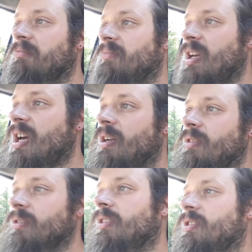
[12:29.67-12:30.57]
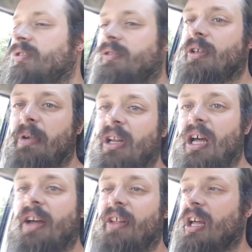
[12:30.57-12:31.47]
Yeah, it's a bit
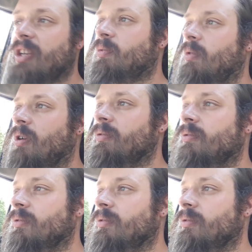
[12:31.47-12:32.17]
like the last one.